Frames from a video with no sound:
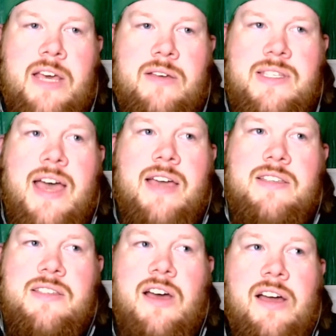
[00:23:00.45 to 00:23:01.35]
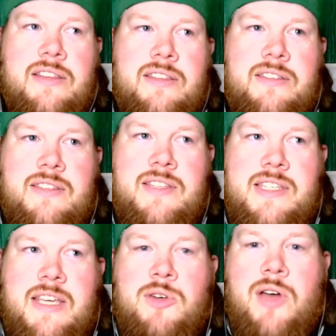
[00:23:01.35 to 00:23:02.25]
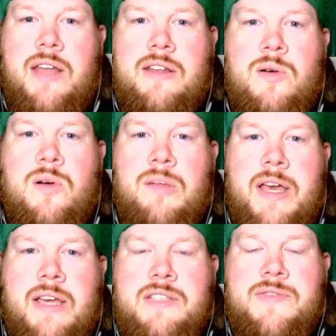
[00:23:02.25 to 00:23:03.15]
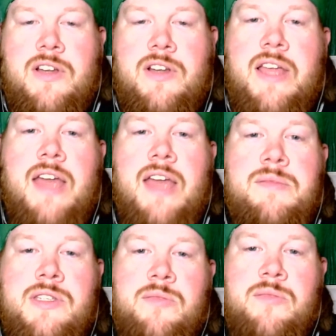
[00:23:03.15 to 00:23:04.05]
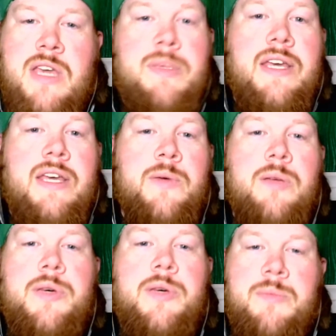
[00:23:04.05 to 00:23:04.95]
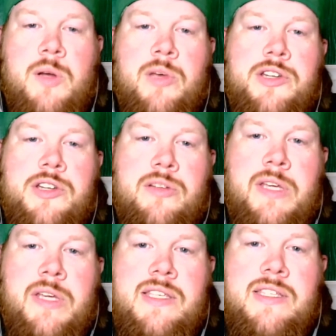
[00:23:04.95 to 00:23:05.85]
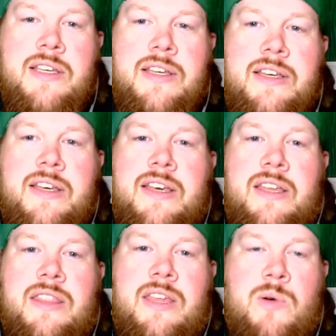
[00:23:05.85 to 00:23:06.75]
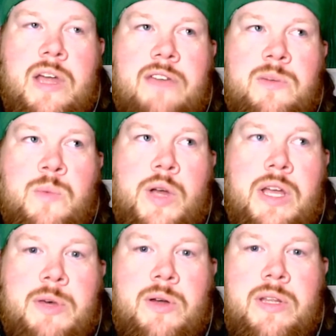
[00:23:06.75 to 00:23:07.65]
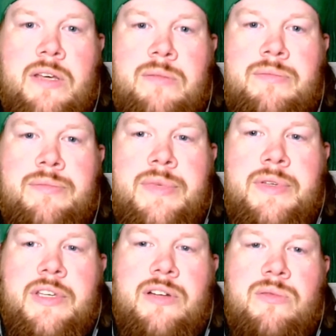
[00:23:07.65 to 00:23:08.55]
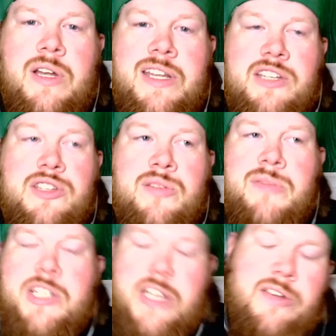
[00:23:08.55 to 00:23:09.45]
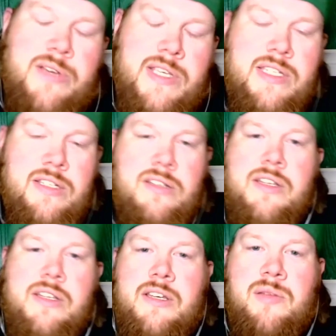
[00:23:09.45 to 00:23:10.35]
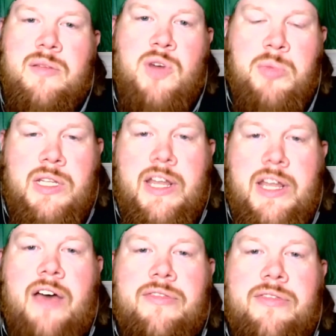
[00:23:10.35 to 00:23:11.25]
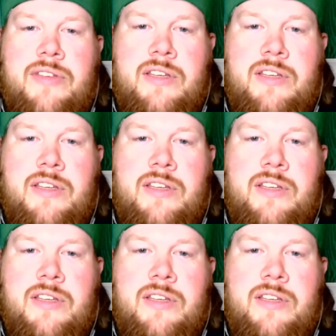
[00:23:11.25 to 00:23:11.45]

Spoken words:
Now Zach's not the same kind of quarterback as Vernon Adams, so maybe they will put more pressure because they won't have to worry about him, running too much. I know he's still mobile enough.